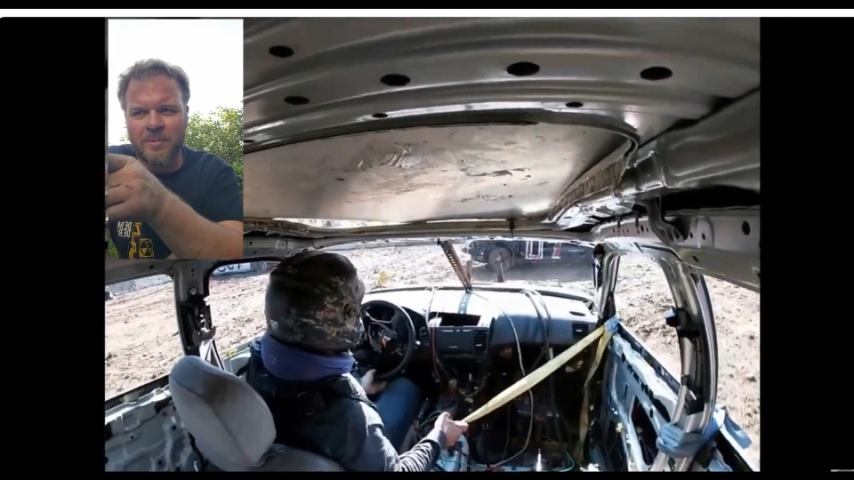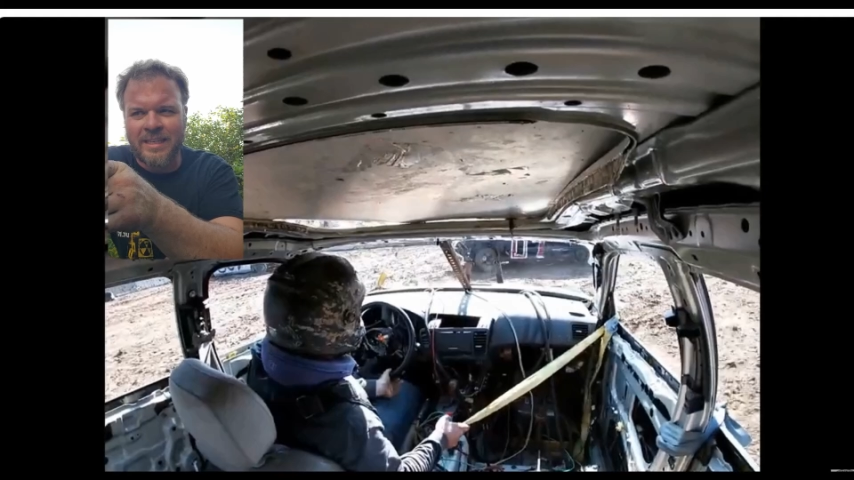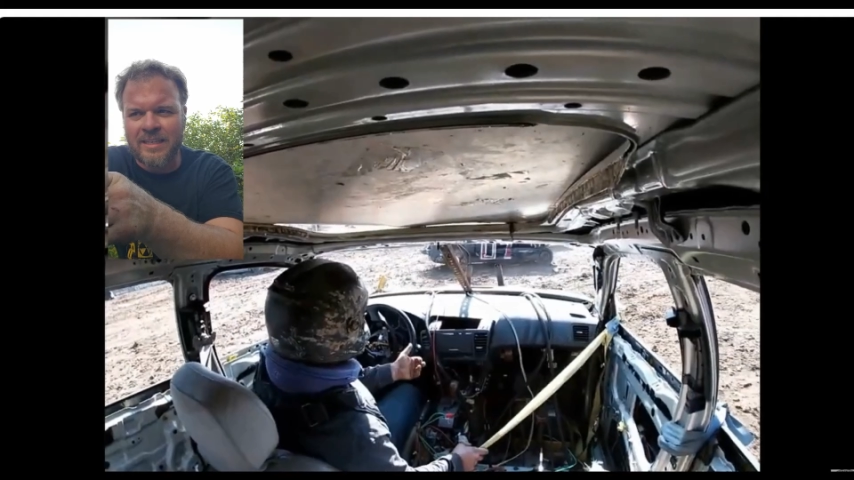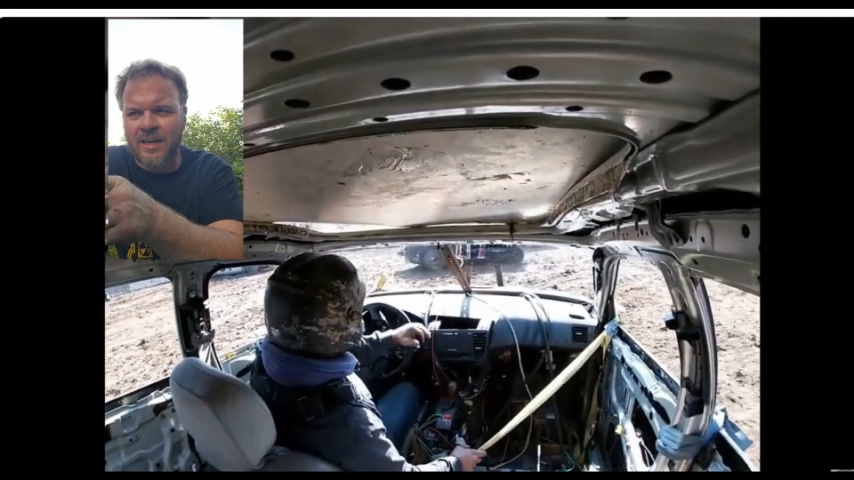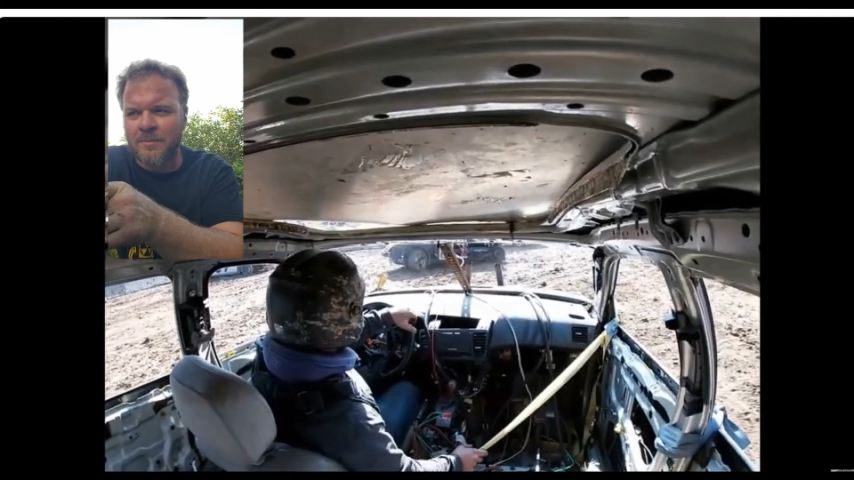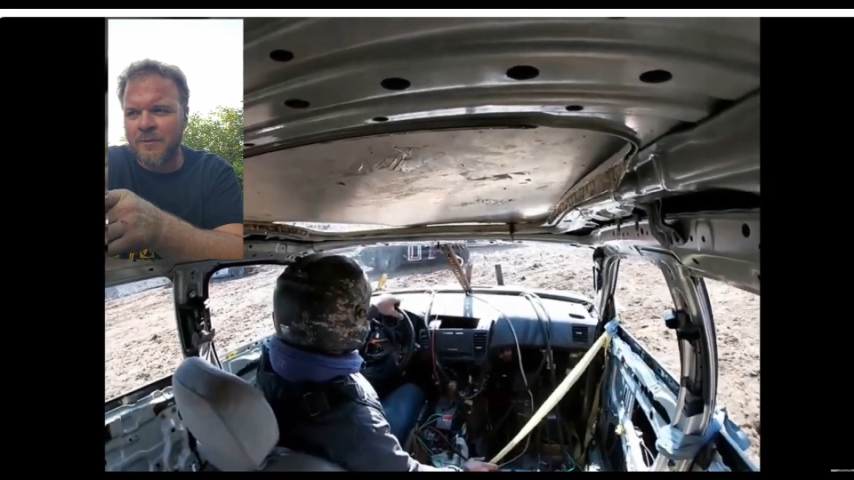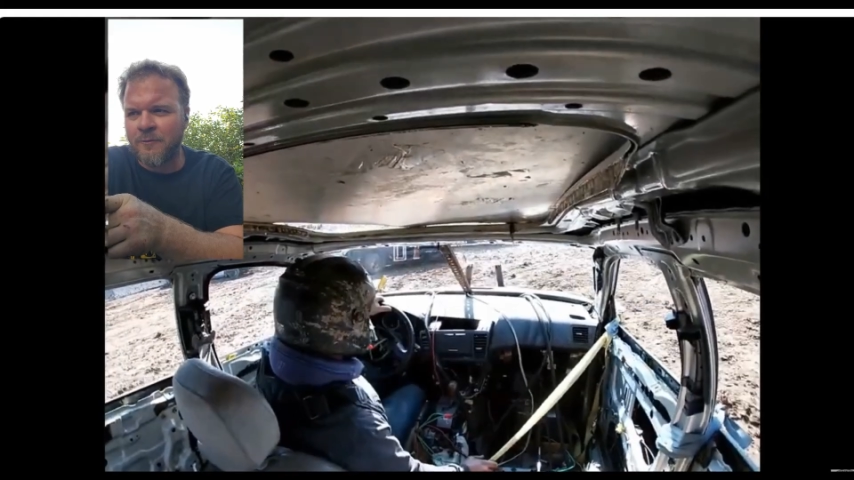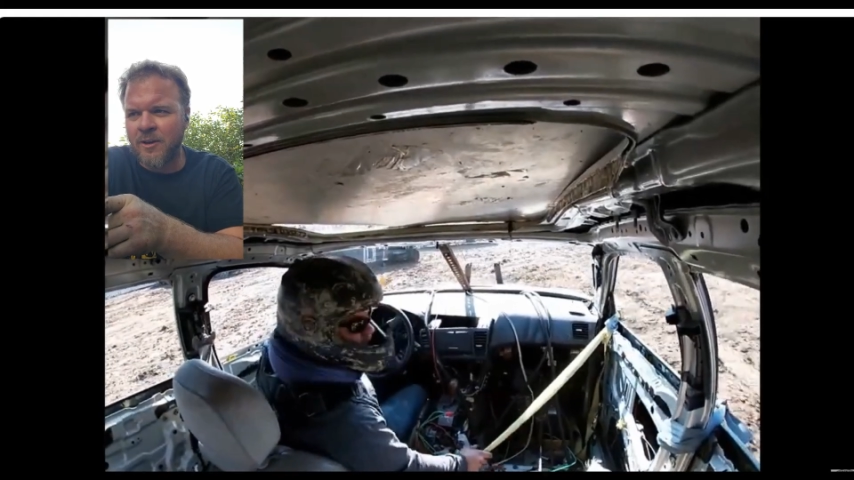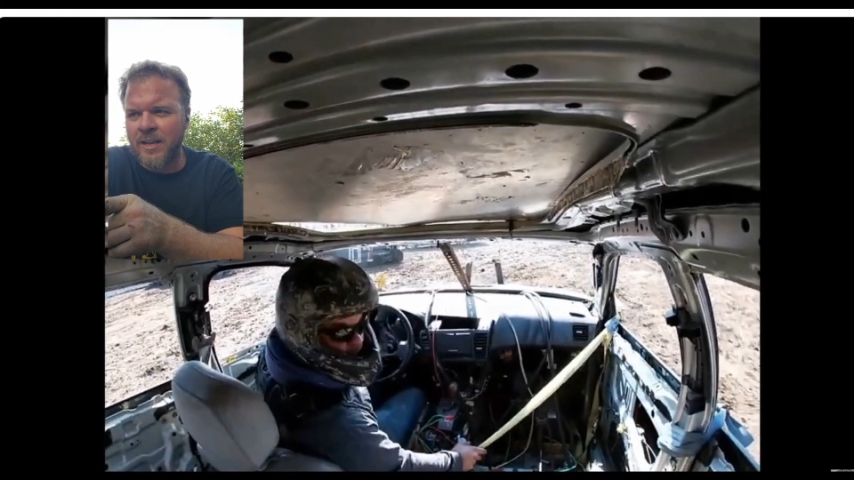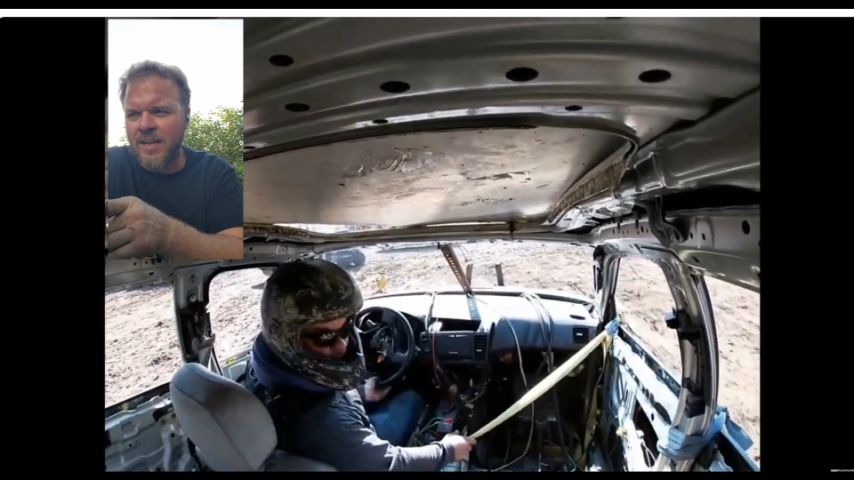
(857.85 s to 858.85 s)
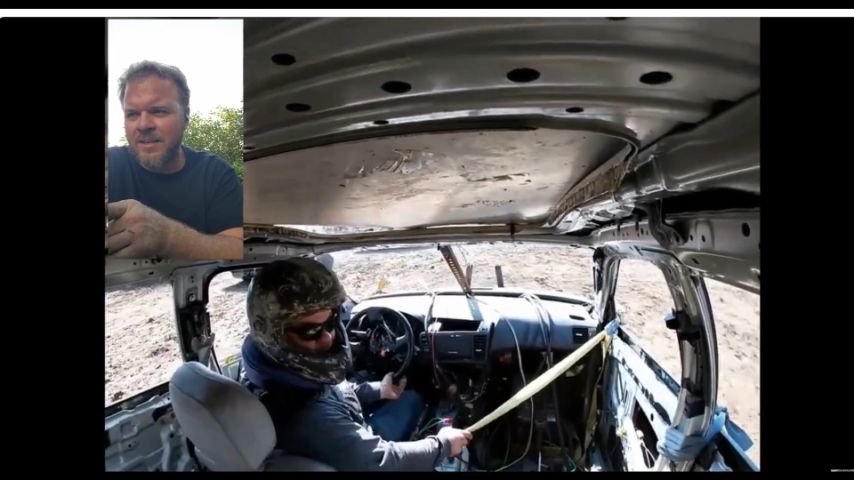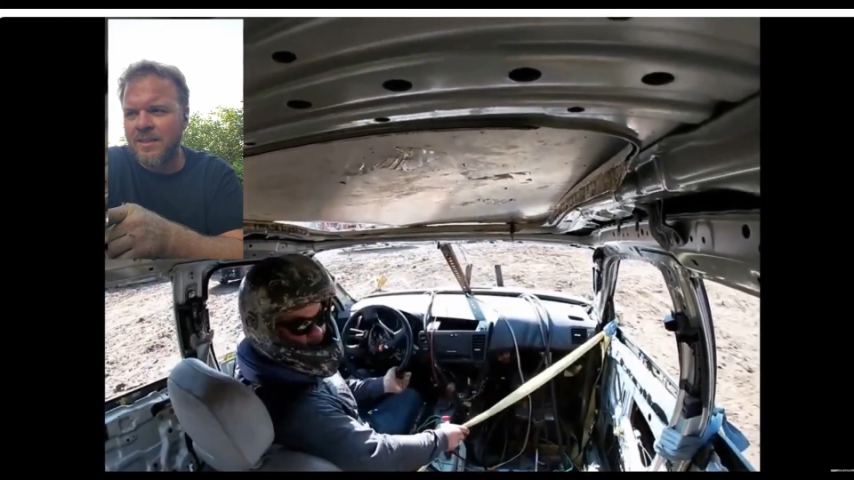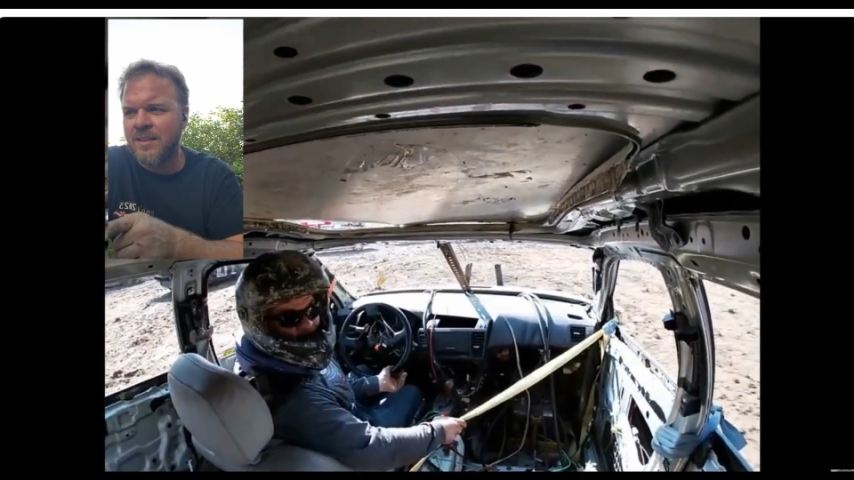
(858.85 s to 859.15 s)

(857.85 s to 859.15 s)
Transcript: but he got my front end.